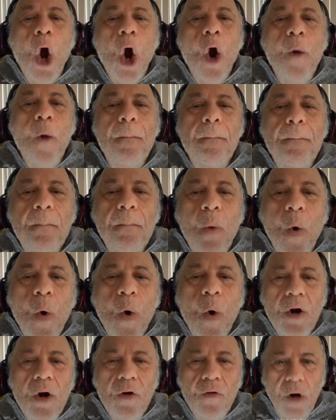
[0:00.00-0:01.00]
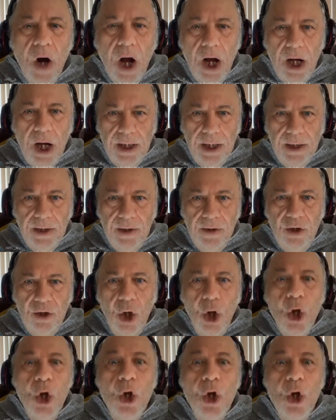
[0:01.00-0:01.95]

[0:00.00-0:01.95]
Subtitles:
are morons